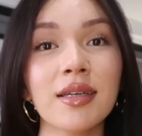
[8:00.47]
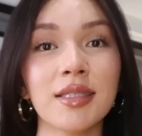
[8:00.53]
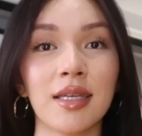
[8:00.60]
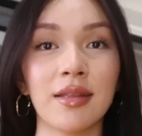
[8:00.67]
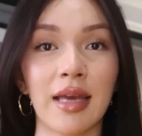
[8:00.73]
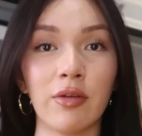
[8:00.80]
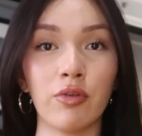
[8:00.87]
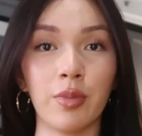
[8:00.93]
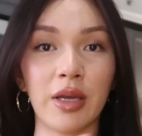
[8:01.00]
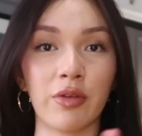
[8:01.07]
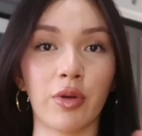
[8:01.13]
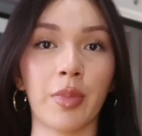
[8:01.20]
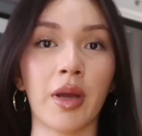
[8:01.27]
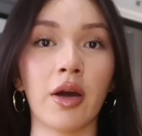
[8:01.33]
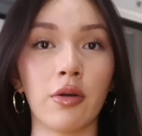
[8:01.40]
it and they will be
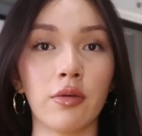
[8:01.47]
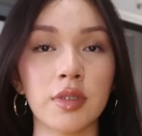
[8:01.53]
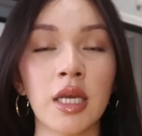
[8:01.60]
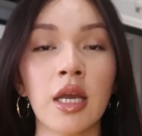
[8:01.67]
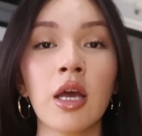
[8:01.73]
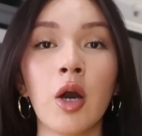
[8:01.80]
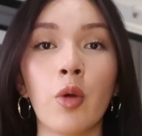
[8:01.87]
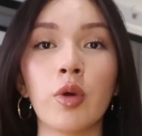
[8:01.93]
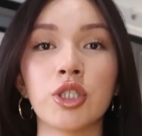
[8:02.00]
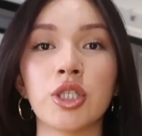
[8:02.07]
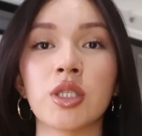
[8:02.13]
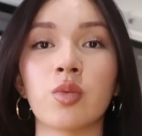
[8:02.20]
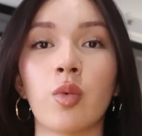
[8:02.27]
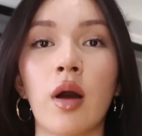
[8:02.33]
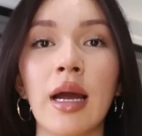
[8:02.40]
repelled, which
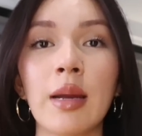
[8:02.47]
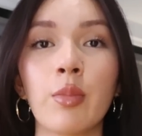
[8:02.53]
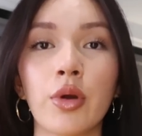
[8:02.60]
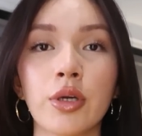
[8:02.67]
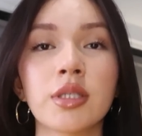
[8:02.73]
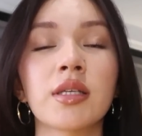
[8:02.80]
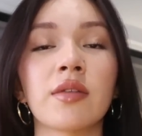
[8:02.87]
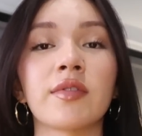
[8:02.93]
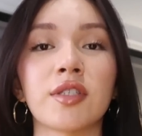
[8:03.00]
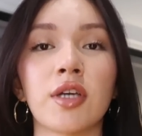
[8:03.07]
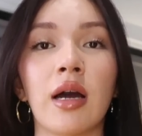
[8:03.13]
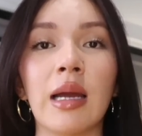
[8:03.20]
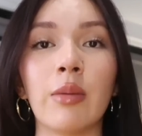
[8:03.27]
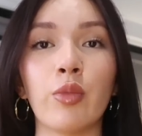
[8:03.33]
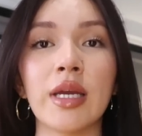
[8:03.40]
is why most of the
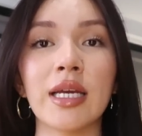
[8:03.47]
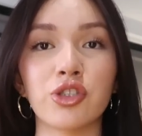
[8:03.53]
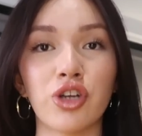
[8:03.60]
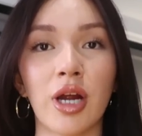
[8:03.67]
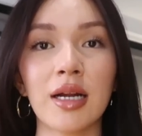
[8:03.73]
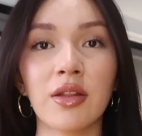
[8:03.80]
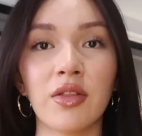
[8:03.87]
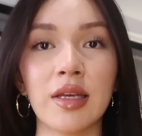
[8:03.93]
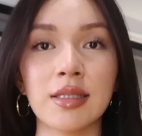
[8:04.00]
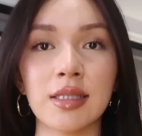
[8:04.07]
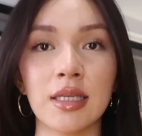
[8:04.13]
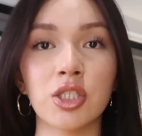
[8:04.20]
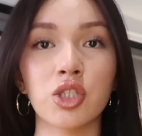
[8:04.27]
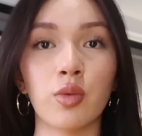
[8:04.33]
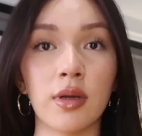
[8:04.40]
time we attract things
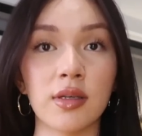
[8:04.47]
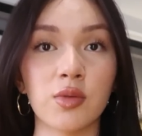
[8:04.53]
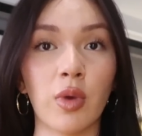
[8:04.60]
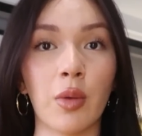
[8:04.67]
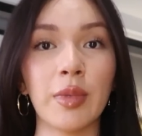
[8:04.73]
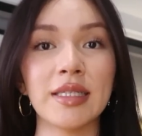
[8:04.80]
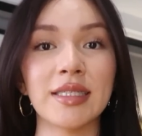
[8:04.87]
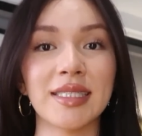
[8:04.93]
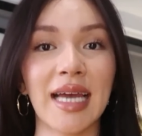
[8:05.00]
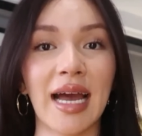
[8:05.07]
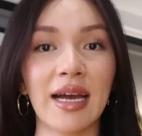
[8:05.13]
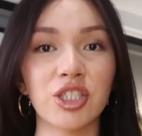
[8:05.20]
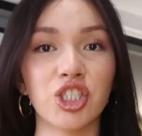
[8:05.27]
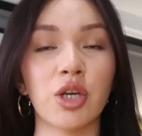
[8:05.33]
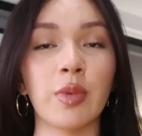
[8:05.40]
into us when we
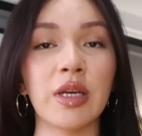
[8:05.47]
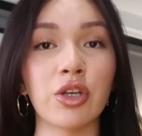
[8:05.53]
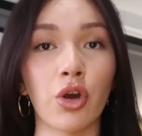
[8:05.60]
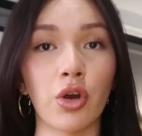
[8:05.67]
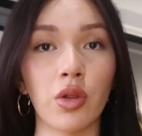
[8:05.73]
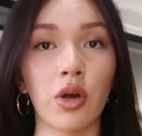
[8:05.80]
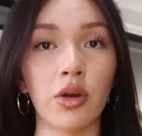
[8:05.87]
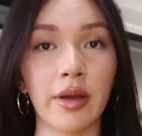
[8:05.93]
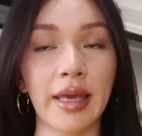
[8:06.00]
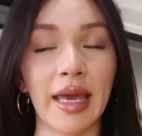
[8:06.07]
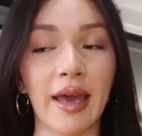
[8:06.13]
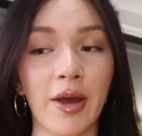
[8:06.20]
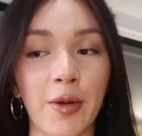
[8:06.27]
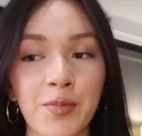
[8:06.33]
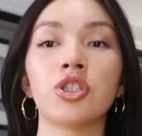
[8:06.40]
detach and we no longer
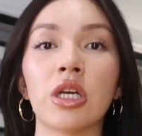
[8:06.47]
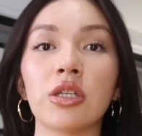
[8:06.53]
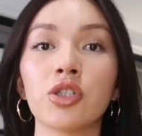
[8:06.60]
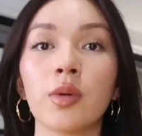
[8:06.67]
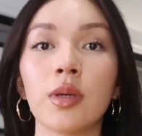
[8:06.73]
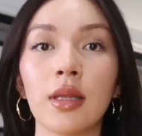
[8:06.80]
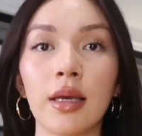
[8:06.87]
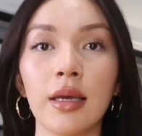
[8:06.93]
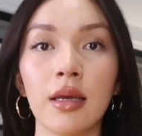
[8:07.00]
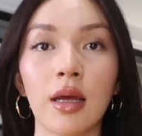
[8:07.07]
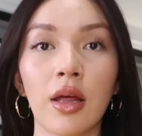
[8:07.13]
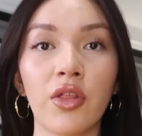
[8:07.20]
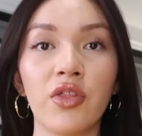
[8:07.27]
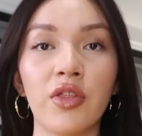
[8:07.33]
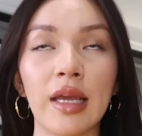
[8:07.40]
care.
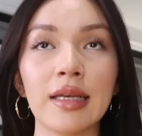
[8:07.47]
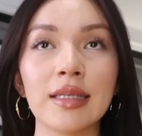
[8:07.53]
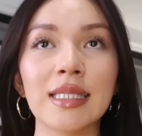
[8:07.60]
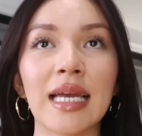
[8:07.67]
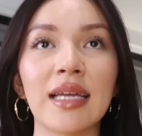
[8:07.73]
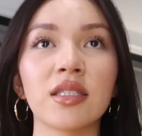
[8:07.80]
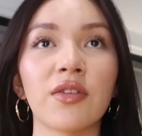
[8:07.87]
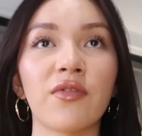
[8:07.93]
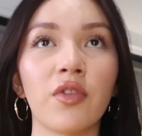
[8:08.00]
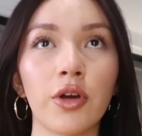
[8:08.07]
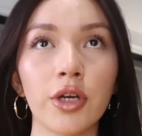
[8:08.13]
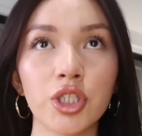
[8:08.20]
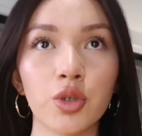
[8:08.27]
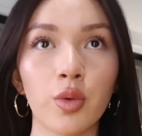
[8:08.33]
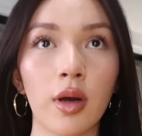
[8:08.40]
Genuinely, things tend to
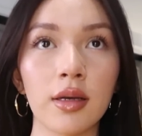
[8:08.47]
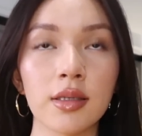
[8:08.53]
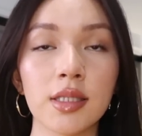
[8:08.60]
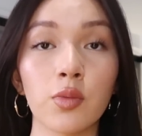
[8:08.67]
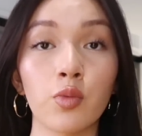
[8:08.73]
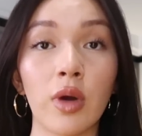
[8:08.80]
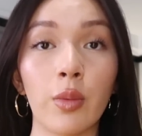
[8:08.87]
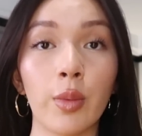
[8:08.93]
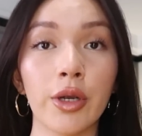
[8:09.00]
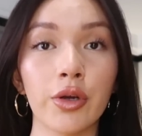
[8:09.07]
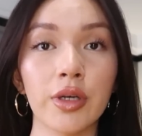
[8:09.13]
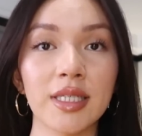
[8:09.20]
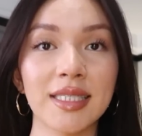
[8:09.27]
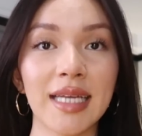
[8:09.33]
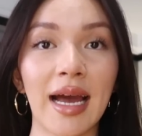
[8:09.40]
flow to us when we
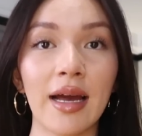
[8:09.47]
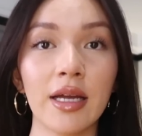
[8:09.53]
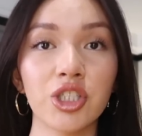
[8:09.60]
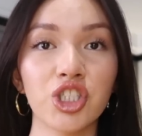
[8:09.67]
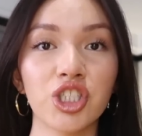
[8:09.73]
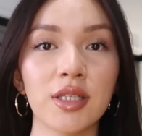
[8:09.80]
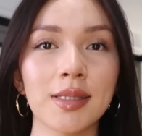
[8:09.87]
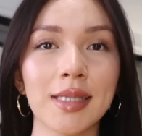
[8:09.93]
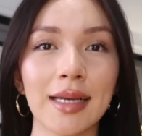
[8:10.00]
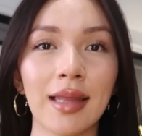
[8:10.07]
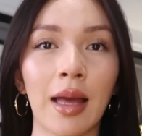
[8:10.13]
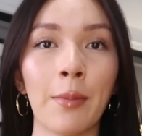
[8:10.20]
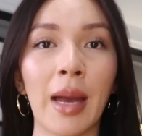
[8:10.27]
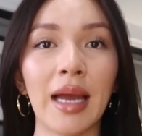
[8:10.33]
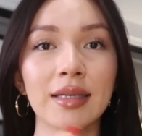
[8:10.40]
are detached. It's like
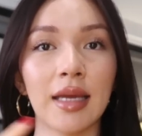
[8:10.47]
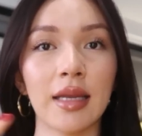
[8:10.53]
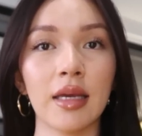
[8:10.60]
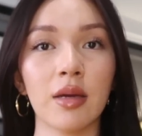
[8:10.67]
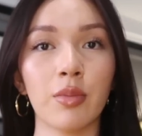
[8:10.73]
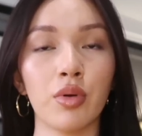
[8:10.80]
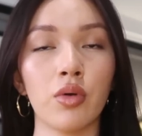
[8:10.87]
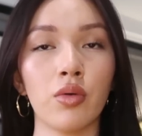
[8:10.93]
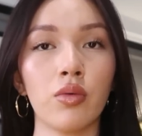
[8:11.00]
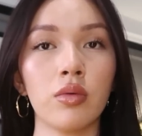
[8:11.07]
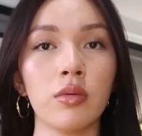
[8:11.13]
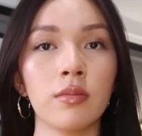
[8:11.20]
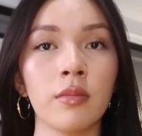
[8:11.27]
that magnetic pull.